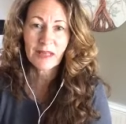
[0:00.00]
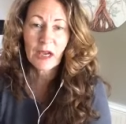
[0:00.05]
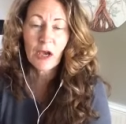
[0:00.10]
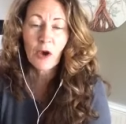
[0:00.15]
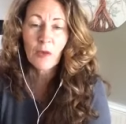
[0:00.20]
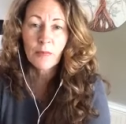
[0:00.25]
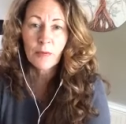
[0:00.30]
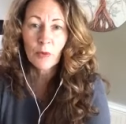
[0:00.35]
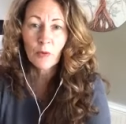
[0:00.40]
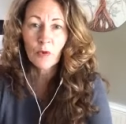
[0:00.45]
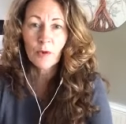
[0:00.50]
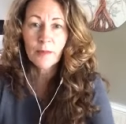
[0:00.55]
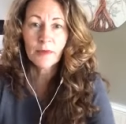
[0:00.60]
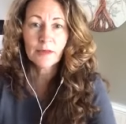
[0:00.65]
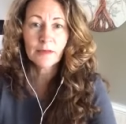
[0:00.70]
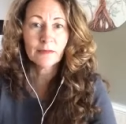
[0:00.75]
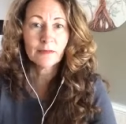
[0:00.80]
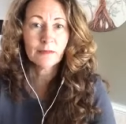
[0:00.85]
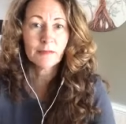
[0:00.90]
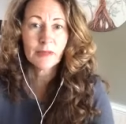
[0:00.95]
help a
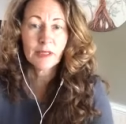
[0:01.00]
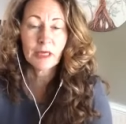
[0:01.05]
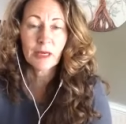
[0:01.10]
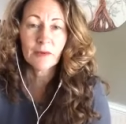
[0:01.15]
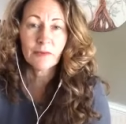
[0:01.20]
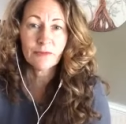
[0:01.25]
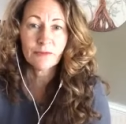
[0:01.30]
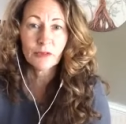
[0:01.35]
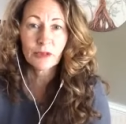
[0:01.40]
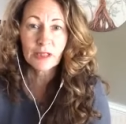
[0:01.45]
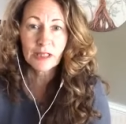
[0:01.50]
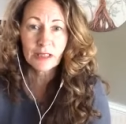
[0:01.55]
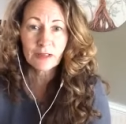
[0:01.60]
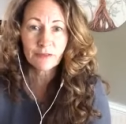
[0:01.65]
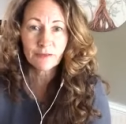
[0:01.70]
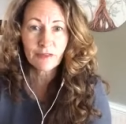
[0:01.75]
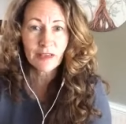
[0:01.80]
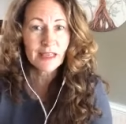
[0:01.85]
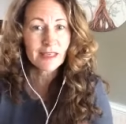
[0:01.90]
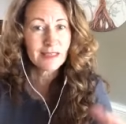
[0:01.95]
woman become fully
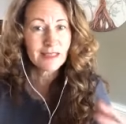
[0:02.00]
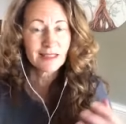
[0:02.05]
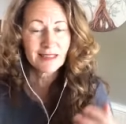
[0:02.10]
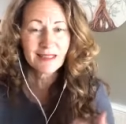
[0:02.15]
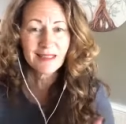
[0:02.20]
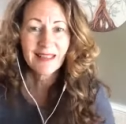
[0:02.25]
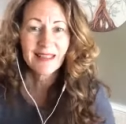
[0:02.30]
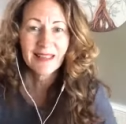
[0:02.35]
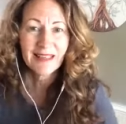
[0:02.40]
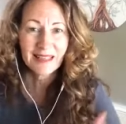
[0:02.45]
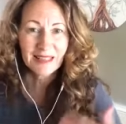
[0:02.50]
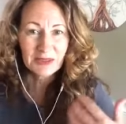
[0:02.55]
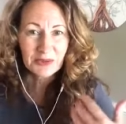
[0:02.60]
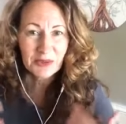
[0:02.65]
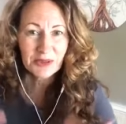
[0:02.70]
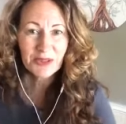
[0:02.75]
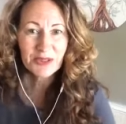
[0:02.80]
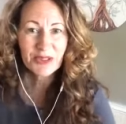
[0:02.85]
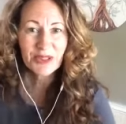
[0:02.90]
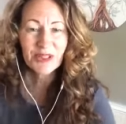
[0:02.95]
effaced in
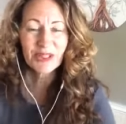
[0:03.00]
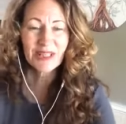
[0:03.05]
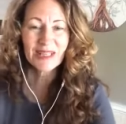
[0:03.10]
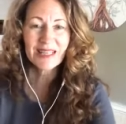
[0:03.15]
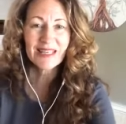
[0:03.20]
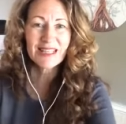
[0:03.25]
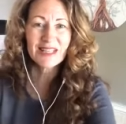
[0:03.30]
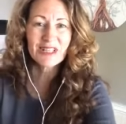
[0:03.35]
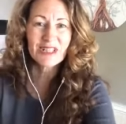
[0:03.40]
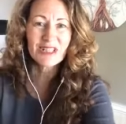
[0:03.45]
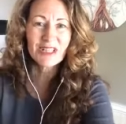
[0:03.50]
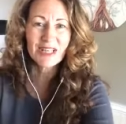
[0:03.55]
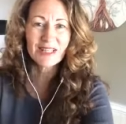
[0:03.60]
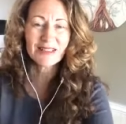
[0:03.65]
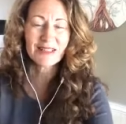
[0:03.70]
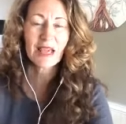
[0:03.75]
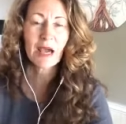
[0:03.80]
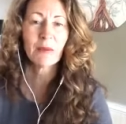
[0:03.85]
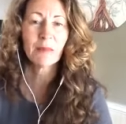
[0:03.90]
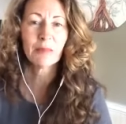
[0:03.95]
order to
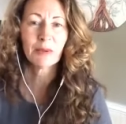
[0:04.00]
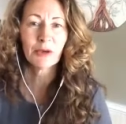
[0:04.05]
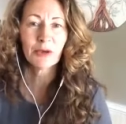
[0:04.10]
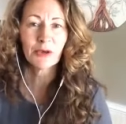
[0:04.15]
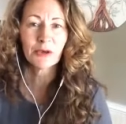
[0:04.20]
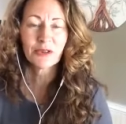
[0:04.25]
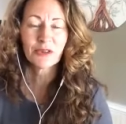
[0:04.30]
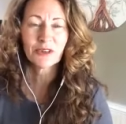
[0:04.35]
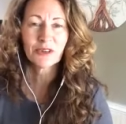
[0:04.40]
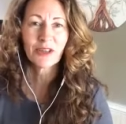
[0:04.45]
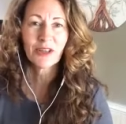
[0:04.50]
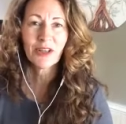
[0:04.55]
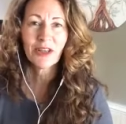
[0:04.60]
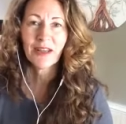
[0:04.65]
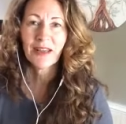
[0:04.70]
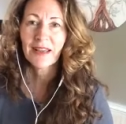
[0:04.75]
initiate that birth.